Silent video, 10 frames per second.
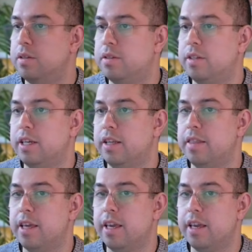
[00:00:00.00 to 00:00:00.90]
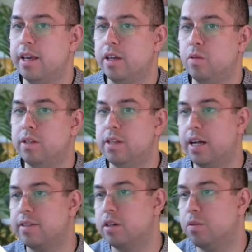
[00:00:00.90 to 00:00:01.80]
see the
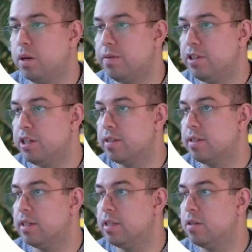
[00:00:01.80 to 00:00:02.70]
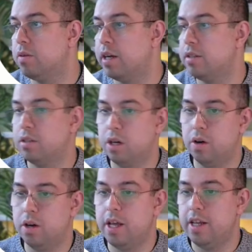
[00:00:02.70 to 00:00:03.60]
results of what we just did, right?
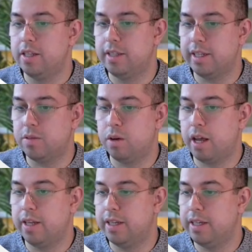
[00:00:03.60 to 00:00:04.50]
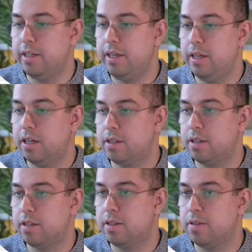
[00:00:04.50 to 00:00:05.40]
So that's what I did here.
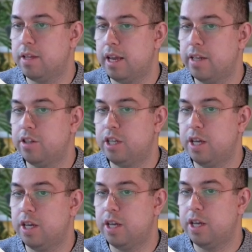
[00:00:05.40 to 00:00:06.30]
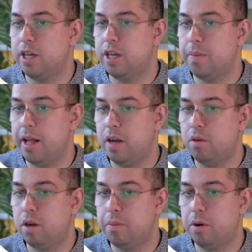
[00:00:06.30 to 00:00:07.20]
This is the HTML report,
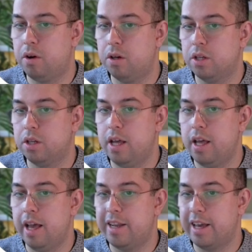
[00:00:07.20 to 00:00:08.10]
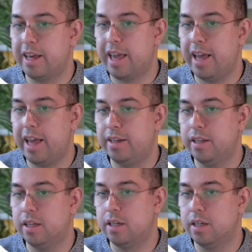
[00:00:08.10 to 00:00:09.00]
and I can go
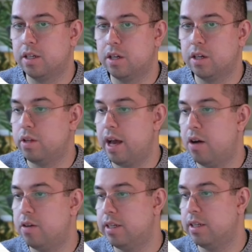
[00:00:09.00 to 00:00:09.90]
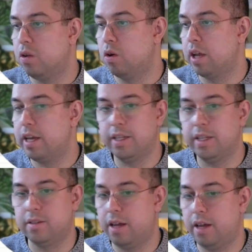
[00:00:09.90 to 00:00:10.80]
down and look at, I don't know, look,
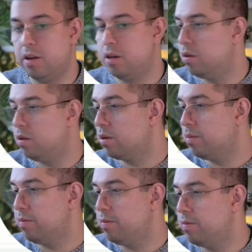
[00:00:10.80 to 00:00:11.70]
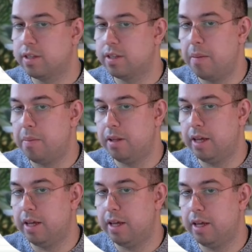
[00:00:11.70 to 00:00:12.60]
for example, at this
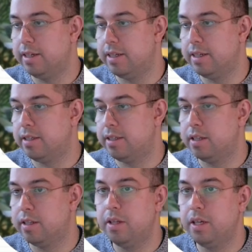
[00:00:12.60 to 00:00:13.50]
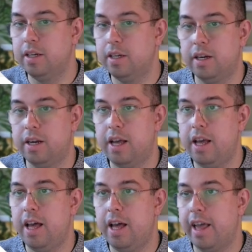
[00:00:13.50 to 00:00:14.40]
table here. I have a
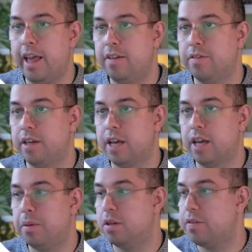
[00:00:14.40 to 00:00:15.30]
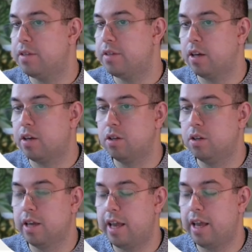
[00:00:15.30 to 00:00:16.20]
couple of graphs that I can look
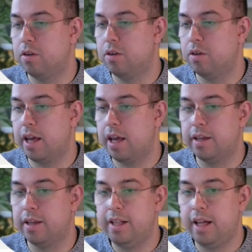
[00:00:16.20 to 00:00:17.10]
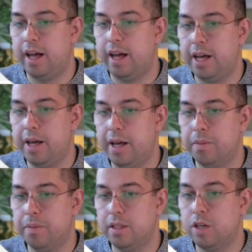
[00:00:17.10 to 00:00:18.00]
at. The great part
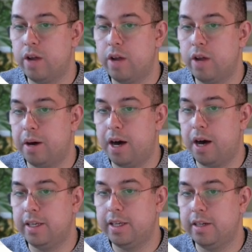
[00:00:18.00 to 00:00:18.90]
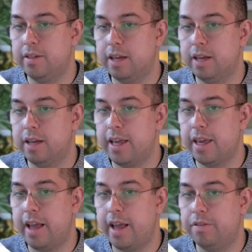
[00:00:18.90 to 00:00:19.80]
here is I can filter
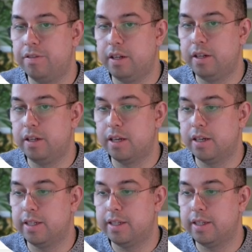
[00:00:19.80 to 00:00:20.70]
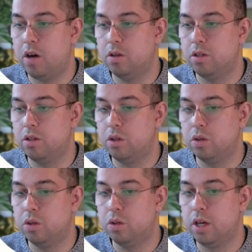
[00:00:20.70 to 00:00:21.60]
it down to
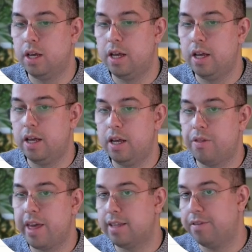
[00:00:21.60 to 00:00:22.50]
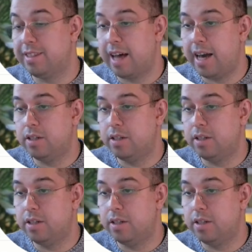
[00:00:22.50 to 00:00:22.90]
things that I've assigned to all